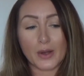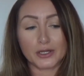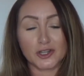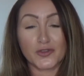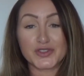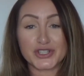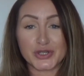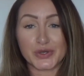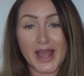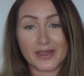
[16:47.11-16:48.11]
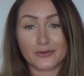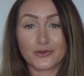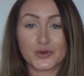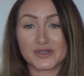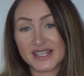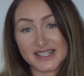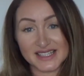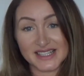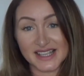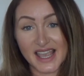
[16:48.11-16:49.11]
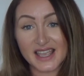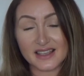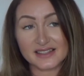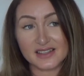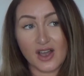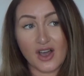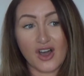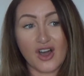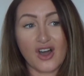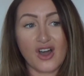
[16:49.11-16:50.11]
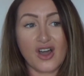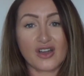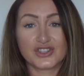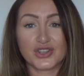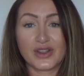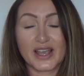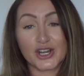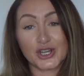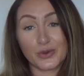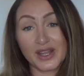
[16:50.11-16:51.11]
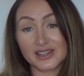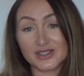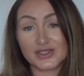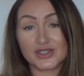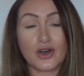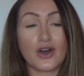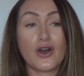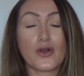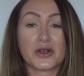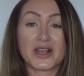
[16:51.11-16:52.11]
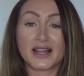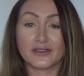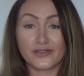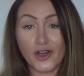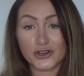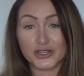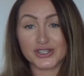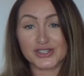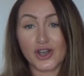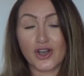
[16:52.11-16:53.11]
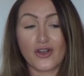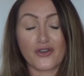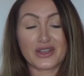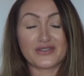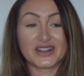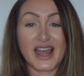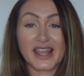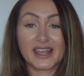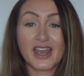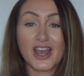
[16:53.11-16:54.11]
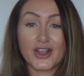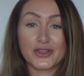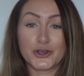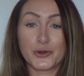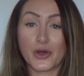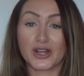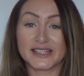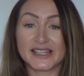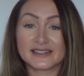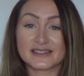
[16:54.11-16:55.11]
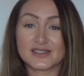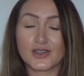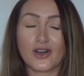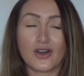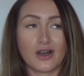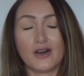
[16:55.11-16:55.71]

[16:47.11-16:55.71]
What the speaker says: I would love to do like the Route 66, or do like a New England tour, or a California tour, or even like the New Orleans tour.